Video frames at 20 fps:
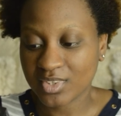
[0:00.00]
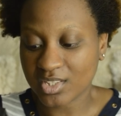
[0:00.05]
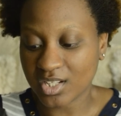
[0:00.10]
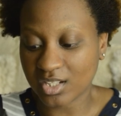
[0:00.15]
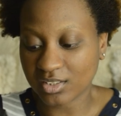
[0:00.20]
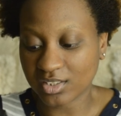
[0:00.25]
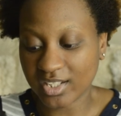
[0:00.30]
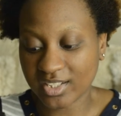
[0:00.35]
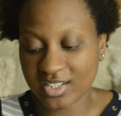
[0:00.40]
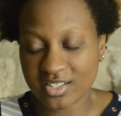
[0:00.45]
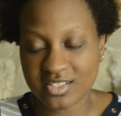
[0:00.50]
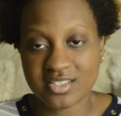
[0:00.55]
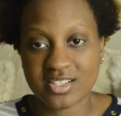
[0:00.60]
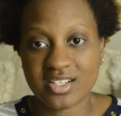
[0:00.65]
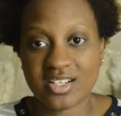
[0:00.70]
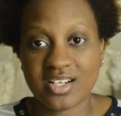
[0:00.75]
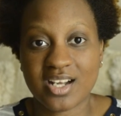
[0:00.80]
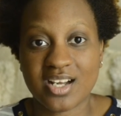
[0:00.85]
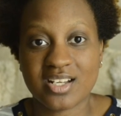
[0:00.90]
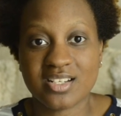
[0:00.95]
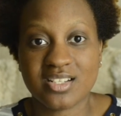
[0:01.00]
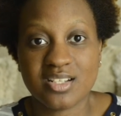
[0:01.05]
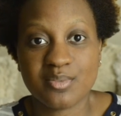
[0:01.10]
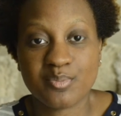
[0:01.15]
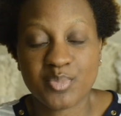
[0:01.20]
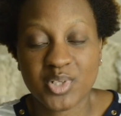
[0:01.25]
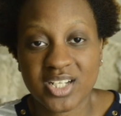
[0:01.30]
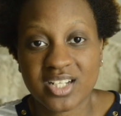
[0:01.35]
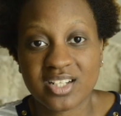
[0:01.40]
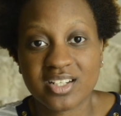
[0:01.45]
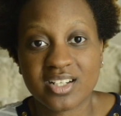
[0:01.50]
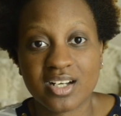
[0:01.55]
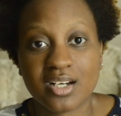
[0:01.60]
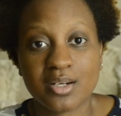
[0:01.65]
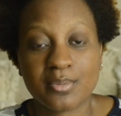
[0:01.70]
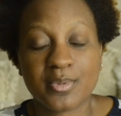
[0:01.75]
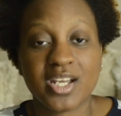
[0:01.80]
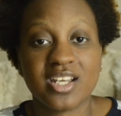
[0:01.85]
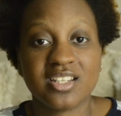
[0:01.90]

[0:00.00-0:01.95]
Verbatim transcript: Now, like I said, I did pick it up,